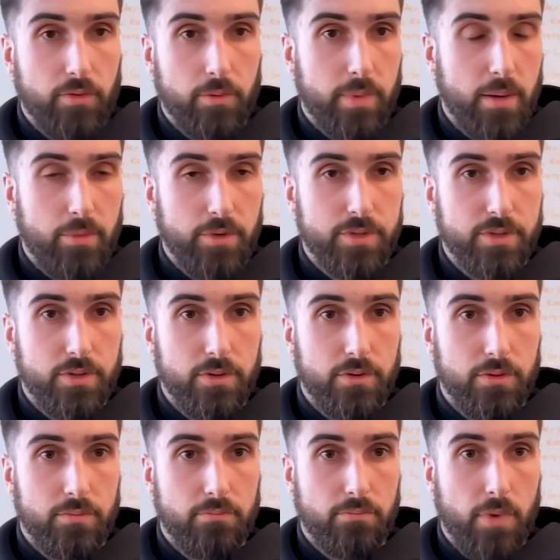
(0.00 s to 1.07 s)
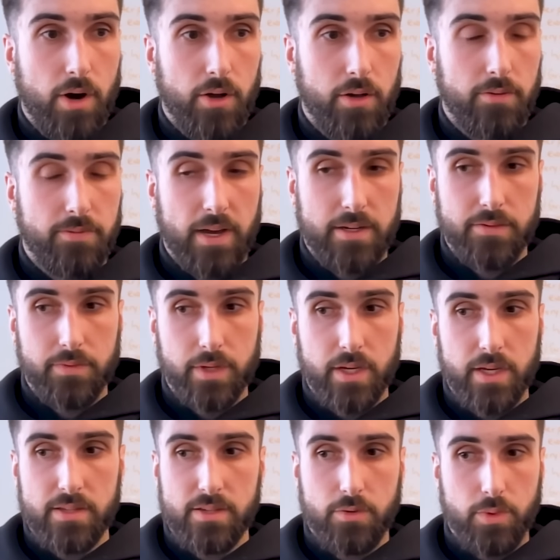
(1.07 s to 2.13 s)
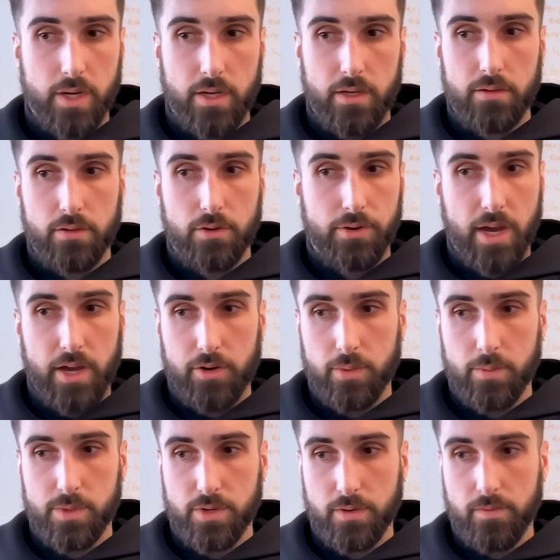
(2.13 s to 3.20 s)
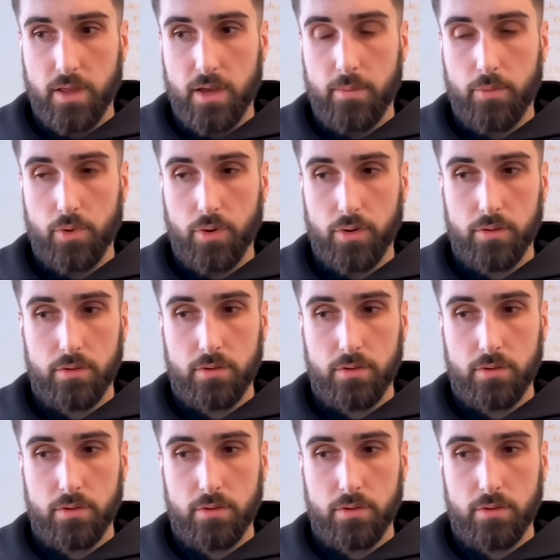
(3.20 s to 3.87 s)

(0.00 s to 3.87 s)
be able to model effectively until we learn how to observe them. Or,